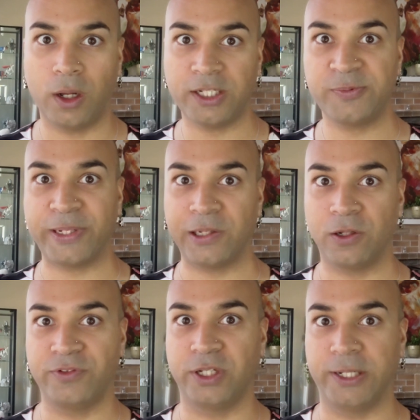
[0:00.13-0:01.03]
I spent a
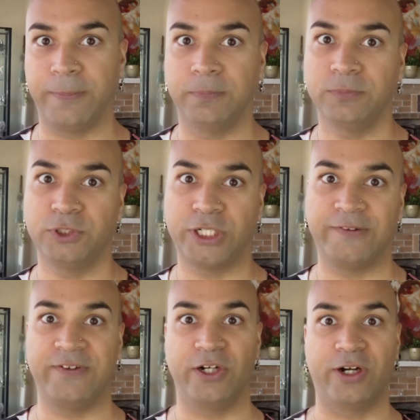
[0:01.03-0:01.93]
lot of time trying
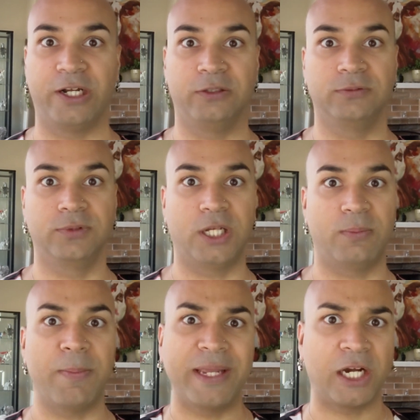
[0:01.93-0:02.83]
to figure out
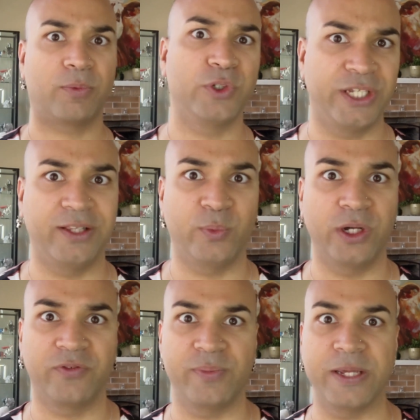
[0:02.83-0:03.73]
a makeup routine that
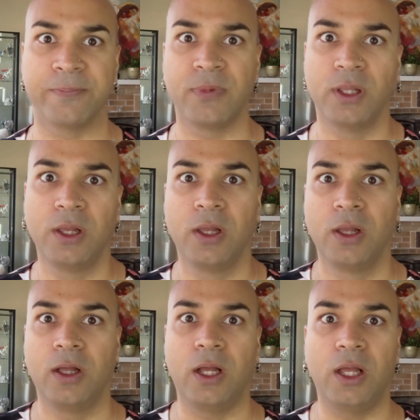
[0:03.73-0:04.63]
worked for me.
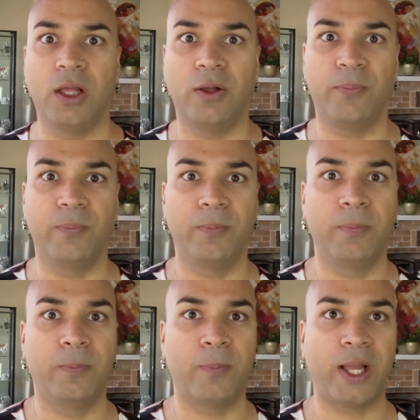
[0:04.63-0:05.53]

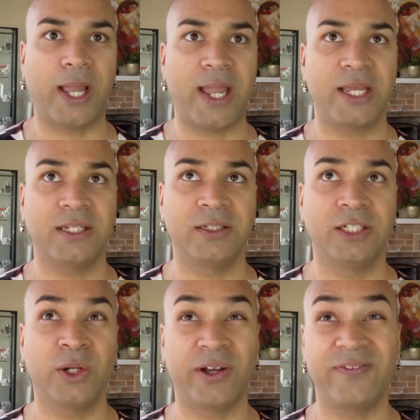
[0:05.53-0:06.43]
And
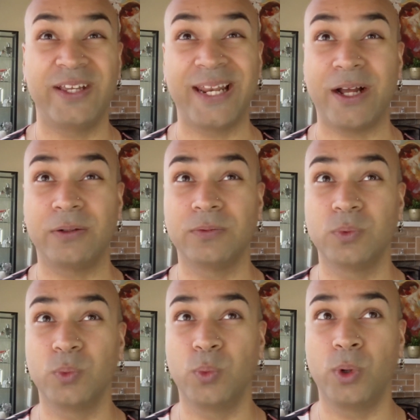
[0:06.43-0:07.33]
you know, I figured out
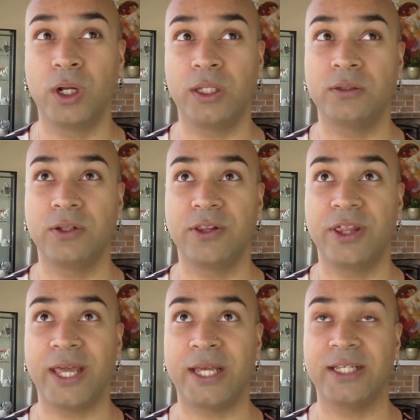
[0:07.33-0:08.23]
one
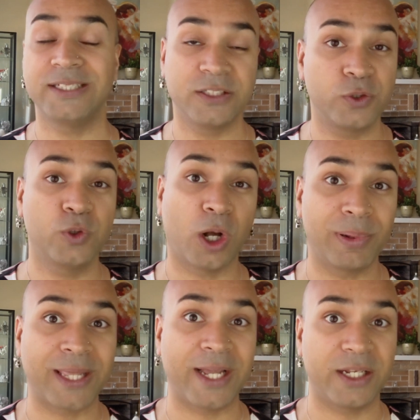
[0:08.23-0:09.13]
that isn't too
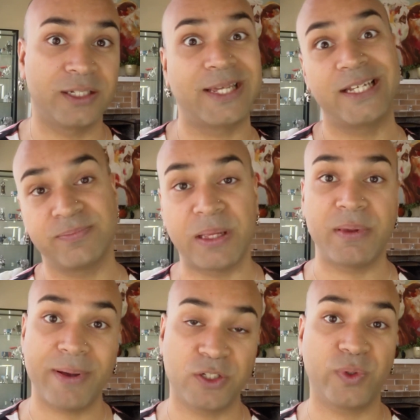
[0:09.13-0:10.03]
complicated and takes
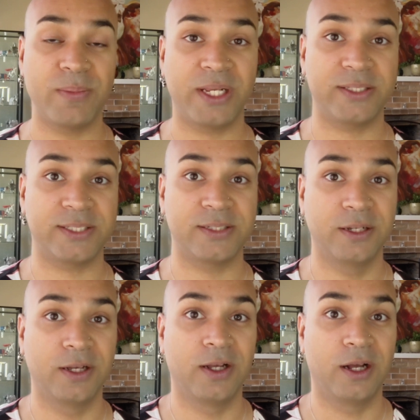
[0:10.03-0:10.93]
maybe about 20 minutes.
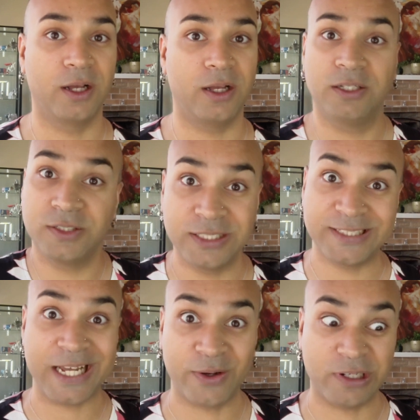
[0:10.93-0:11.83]
So let's
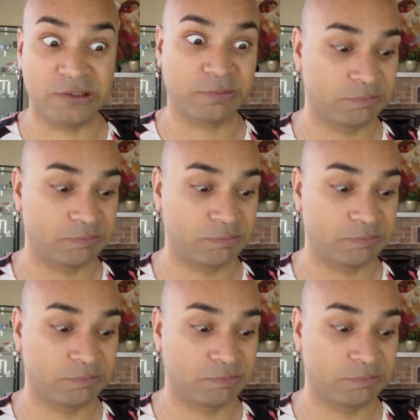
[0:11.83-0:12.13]
see how it goes.